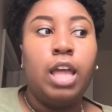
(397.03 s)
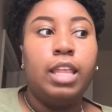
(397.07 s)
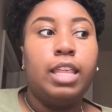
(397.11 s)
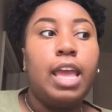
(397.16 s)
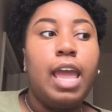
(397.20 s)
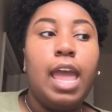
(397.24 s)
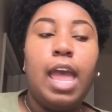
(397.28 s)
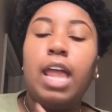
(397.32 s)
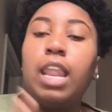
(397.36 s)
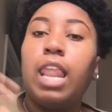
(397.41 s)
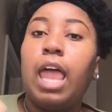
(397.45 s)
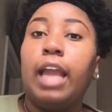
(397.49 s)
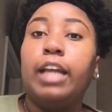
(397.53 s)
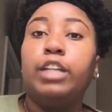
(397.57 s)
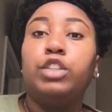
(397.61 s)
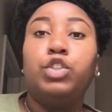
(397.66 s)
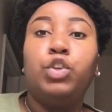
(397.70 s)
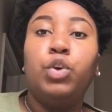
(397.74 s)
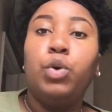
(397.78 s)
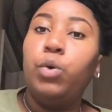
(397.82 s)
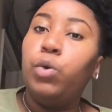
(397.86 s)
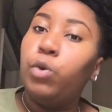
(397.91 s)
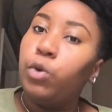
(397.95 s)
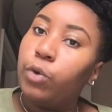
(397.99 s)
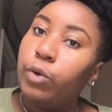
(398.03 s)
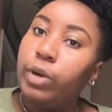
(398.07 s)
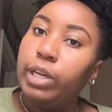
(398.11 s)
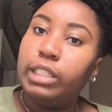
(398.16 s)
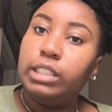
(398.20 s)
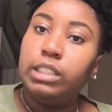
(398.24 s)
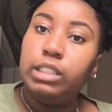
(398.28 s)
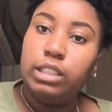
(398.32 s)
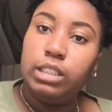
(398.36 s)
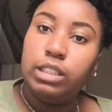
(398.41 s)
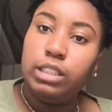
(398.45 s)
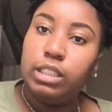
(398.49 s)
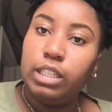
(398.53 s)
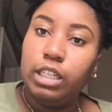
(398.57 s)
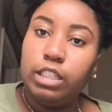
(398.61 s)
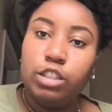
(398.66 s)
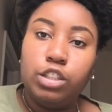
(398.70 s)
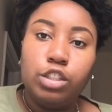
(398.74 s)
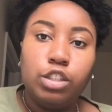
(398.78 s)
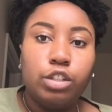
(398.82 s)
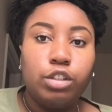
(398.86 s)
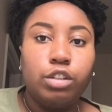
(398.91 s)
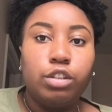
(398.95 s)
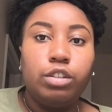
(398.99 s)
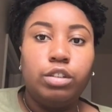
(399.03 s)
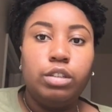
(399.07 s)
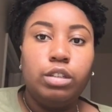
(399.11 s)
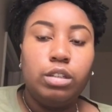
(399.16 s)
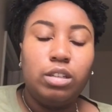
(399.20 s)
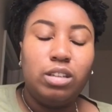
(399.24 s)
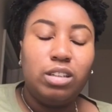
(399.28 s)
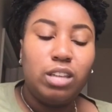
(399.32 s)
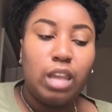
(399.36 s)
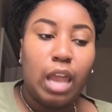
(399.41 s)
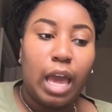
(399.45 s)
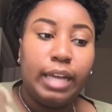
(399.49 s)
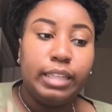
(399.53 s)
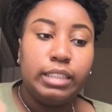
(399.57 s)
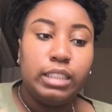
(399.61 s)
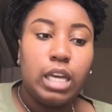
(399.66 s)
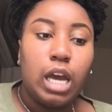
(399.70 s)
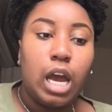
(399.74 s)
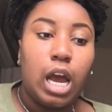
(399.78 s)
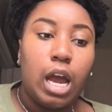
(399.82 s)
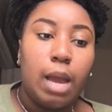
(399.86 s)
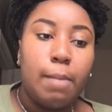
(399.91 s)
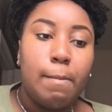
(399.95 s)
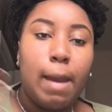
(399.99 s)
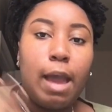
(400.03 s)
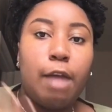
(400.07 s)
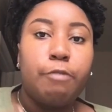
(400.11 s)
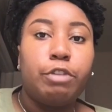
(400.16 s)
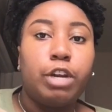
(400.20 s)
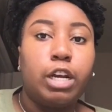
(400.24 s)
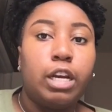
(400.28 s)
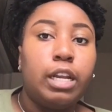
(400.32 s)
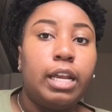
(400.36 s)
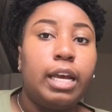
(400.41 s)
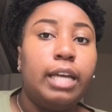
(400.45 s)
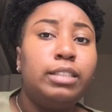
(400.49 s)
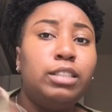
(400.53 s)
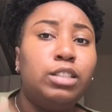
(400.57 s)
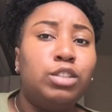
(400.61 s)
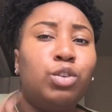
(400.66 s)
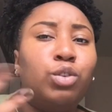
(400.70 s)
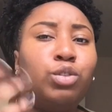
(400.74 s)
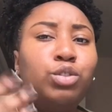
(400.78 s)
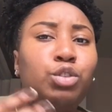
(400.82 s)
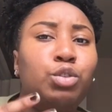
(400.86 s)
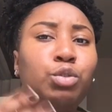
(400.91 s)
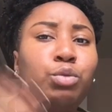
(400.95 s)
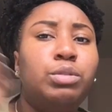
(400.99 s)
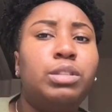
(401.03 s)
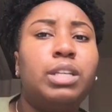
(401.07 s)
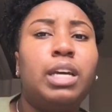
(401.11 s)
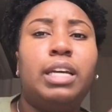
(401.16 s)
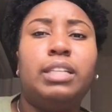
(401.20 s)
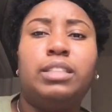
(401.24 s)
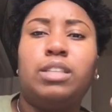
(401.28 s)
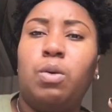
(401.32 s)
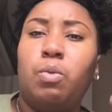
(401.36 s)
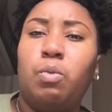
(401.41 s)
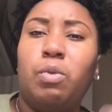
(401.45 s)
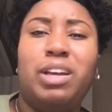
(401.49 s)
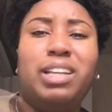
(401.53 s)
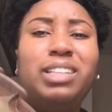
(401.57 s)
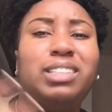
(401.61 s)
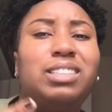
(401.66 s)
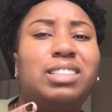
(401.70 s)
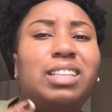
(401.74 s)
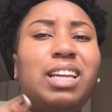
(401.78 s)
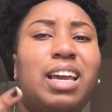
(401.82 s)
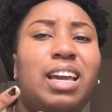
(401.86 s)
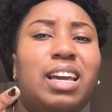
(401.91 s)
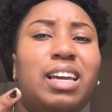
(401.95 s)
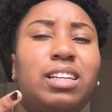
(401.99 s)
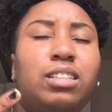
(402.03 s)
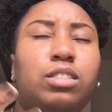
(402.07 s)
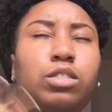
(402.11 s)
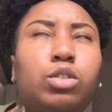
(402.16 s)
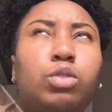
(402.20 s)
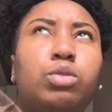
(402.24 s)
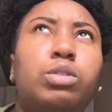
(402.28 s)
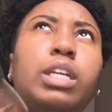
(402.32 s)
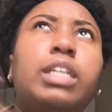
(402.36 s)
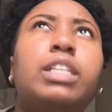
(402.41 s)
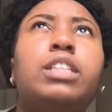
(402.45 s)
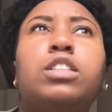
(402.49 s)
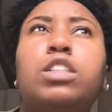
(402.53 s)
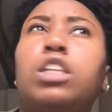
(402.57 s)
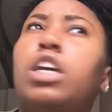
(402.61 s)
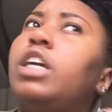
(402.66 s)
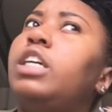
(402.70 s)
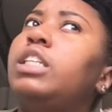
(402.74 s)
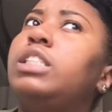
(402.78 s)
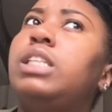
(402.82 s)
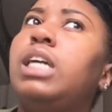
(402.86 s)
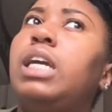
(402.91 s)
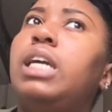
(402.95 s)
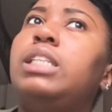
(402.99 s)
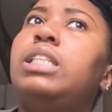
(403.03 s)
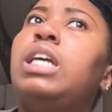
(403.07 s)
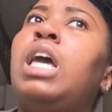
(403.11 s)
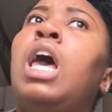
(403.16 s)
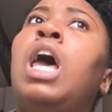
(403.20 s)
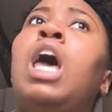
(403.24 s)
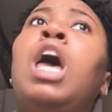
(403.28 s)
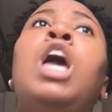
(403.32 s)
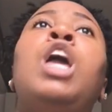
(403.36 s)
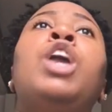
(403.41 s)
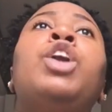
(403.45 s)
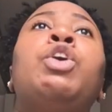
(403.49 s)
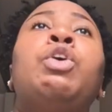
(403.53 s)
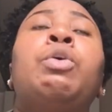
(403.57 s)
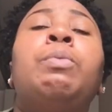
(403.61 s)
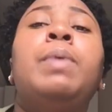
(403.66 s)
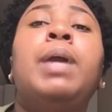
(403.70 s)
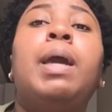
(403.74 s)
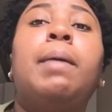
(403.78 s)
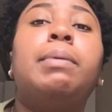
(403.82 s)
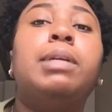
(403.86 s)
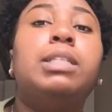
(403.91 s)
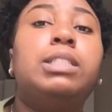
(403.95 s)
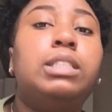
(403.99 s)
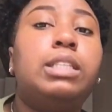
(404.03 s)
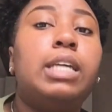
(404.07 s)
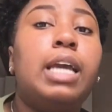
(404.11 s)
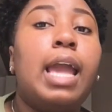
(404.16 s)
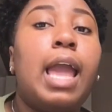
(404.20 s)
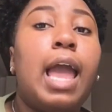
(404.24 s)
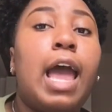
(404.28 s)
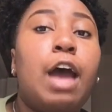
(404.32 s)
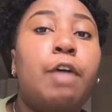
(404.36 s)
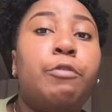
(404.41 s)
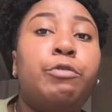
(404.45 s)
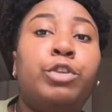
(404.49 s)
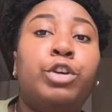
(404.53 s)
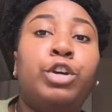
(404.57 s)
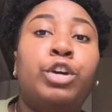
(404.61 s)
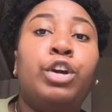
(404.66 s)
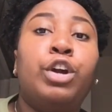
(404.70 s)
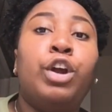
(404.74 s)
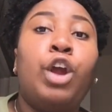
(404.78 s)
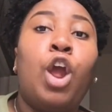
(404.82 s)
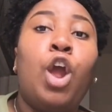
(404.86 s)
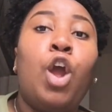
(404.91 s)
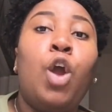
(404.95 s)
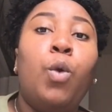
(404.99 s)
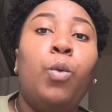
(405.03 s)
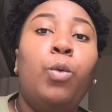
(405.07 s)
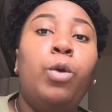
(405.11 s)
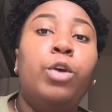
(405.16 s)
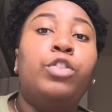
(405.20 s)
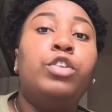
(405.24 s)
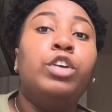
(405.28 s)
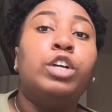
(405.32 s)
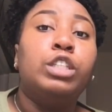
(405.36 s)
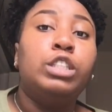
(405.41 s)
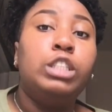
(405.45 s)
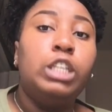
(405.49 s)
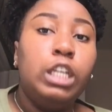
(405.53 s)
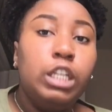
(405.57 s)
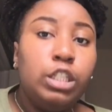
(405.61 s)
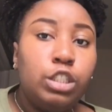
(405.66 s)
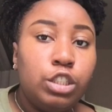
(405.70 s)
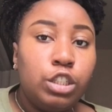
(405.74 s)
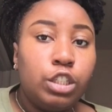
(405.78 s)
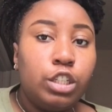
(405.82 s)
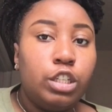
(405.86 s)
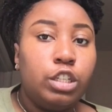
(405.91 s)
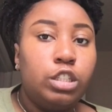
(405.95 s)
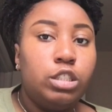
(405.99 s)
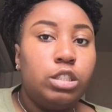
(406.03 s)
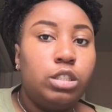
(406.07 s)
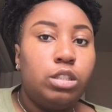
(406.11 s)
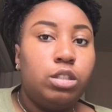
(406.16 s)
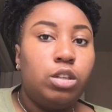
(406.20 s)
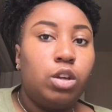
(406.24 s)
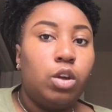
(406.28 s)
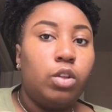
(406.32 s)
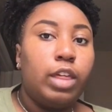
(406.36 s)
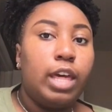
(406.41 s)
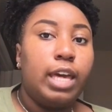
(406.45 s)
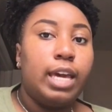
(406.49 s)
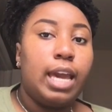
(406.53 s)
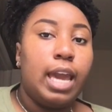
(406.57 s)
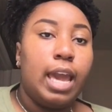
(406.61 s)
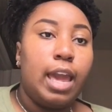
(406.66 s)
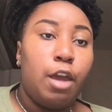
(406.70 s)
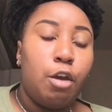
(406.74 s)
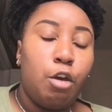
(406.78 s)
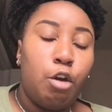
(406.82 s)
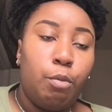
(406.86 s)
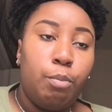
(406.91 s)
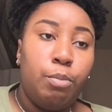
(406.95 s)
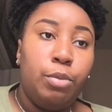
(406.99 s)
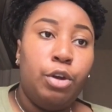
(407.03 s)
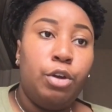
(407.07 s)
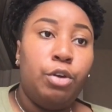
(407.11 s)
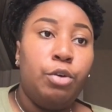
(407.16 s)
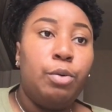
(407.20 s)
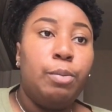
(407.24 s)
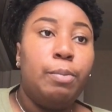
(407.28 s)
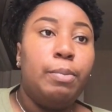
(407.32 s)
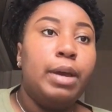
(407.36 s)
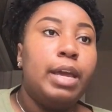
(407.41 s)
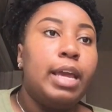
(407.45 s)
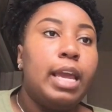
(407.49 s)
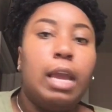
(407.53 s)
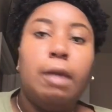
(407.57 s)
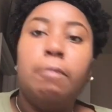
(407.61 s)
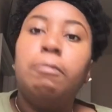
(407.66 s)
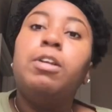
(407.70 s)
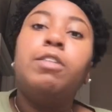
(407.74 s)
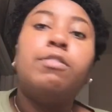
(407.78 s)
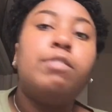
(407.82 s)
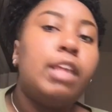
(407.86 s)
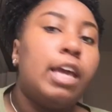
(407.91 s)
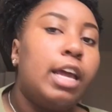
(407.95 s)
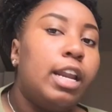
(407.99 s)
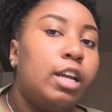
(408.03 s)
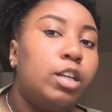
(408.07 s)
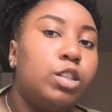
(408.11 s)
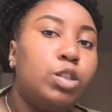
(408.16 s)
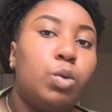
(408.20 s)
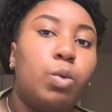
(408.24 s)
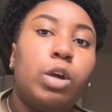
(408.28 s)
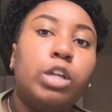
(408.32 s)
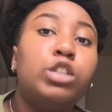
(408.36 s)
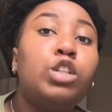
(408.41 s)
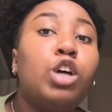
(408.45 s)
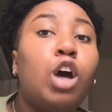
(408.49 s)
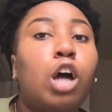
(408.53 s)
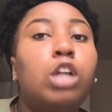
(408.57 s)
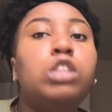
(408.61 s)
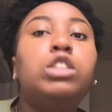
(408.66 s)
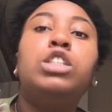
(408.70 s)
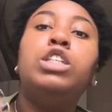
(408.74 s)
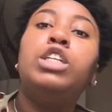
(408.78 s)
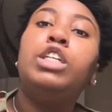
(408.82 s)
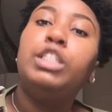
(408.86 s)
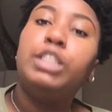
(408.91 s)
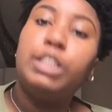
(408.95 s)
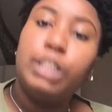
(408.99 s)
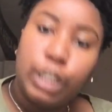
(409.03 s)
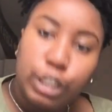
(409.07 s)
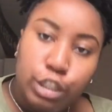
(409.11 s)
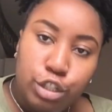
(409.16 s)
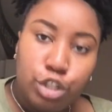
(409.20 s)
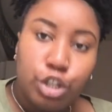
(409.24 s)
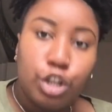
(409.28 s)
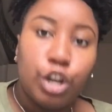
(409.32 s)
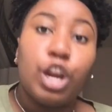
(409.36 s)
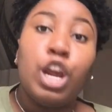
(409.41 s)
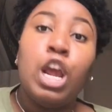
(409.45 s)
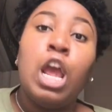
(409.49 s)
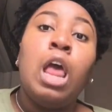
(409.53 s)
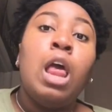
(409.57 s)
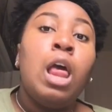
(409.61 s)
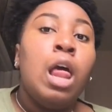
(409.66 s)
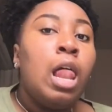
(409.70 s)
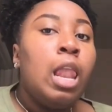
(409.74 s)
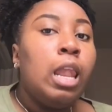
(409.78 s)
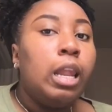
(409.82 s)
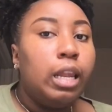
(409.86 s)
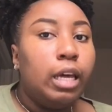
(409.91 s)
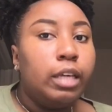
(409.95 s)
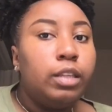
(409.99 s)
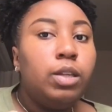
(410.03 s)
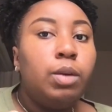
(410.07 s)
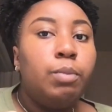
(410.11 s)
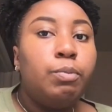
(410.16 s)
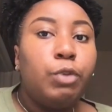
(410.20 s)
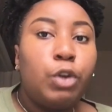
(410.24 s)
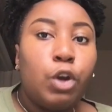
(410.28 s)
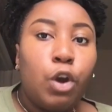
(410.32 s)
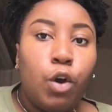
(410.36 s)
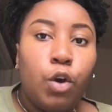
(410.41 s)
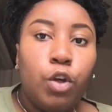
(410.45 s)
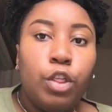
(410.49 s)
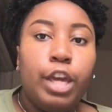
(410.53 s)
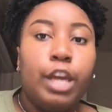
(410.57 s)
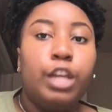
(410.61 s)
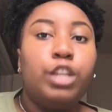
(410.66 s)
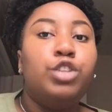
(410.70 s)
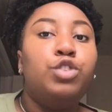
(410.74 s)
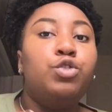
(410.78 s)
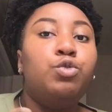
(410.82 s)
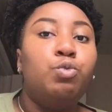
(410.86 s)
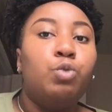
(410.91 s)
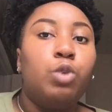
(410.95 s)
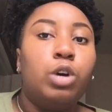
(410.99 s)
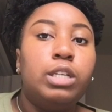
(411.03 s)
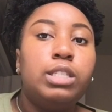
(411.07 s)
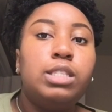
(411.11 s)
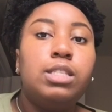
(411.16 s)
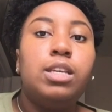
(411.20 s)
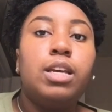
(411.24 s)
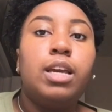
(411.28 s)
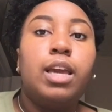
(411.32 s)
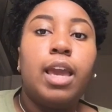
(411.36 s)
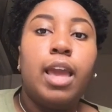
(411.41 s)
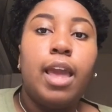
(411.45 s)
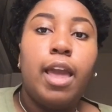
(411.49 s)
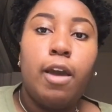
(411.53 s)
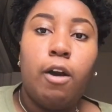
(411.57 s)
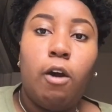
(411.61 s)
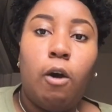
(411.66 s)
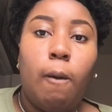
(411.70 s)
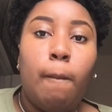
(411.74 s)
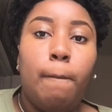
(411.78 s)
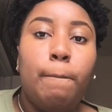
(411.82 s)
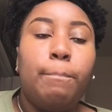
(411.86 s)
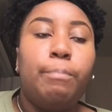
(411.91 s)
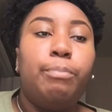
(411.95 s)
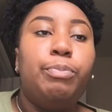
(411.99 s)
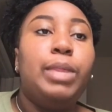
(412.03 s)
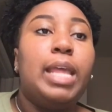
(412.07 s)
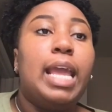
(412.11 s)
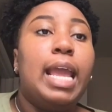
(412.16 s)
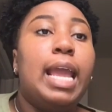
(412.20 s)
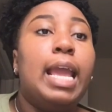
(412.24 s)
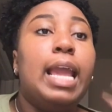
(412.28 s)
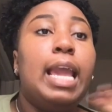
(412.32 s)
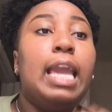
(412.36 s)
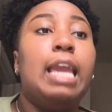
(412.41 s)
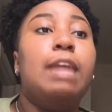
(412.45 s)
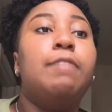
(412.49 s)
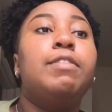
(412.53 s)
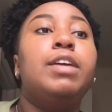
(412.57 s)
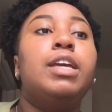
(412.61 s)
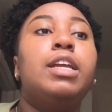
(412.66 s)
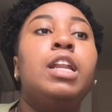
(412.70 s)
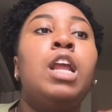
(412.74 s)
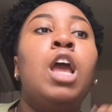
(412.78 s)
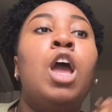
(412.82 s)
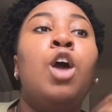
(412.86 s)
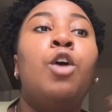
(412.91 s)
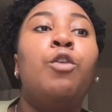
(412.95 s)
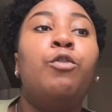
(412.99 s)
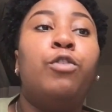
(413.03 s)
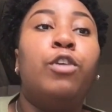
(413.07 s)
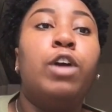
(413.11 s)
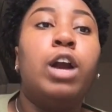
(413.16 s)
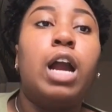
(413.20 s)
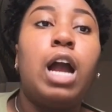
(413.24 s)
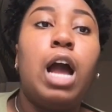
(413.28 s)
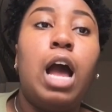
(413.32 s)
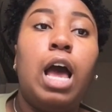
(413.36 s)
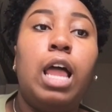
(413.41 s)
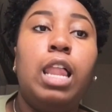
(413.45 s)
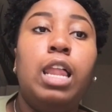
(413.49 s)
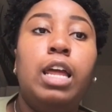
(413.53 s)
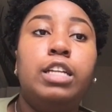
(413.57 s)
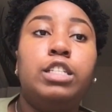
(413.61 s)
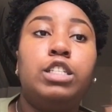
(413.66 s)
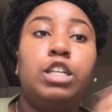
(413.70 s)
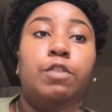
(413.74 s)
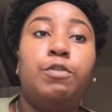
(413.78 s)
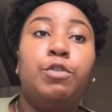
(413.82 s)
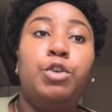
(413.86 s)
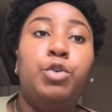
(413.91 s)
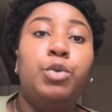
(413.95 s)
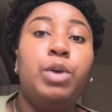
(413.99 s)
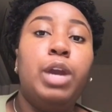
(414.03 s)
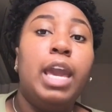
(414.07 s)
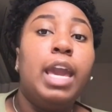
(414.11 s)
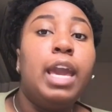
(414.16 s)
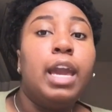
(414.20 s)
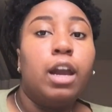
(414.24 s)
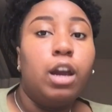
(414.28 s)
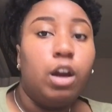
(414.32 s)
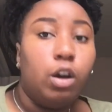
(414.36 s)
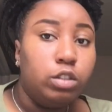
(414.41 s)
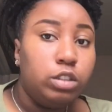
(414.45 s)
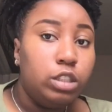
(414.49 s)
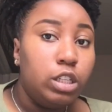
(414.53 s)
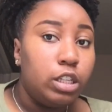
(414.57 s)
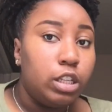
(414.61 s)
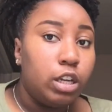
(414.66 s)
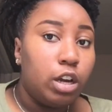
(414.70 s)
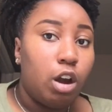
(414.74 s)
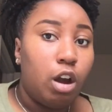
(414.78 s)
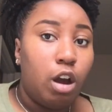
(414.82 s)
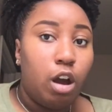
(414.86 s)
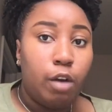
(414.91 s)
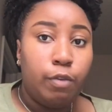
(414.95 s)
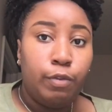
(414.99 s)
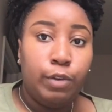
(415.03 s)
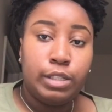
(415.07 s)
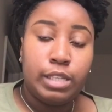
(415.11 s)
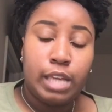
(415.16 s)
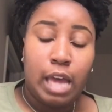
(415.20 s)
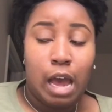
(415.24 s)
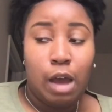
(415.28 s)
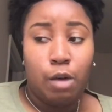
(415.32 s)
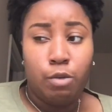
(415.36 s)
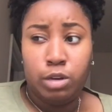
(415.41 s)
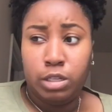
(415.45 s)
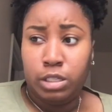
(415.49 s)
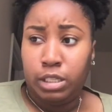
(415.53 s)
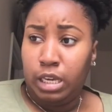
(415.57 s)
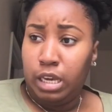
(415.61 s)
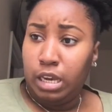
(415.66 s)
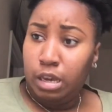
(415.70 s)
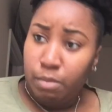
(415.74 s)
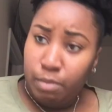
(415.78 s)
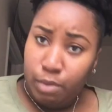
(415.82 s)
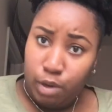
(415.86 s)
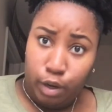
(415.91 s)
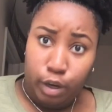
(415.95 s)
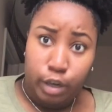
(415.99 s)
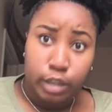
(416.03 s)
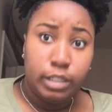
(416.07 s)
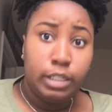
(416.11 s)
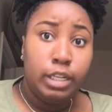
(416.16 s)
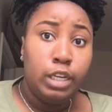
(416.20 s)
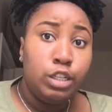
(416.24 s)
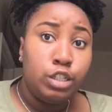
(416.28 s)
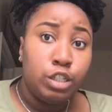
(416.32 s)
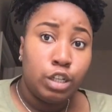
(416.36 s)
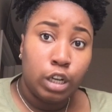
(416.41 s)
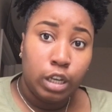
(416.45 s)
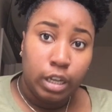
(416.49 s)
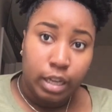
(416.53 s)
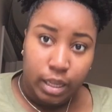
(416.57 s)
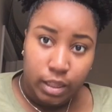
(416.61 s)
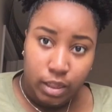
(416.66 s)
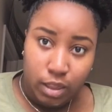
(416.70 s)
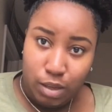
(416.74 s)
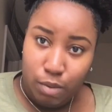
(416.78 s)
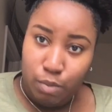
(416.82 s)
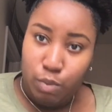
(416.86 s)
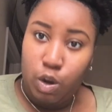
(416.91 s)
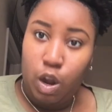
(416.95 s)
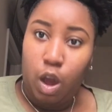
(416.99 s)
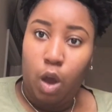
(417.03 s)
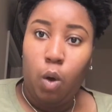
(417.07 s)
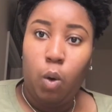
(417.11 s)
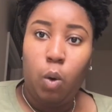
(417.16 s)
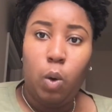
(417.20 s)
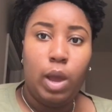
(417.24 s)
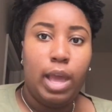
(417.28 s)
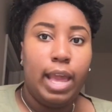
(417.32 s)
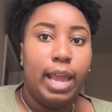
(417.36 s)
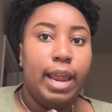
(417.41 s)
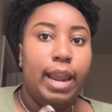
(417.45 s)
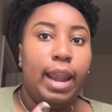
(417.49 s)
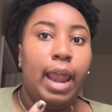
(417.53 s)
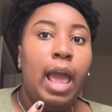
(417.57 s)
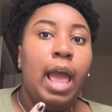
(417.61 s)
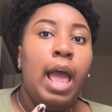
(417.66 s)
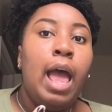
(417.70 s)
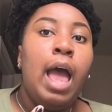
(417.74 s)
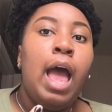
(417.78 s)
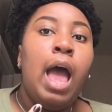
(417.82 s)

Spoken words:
They had like tutoring center like time after classes on Tuesdays and Thursdays. You'll be able to stay after with your teacher so they can help you. But even if that doesn't work, talk to your teacher. Let them know that you want to get help. And even for college, if you can't go to their office hours, email your teacher, let them know, and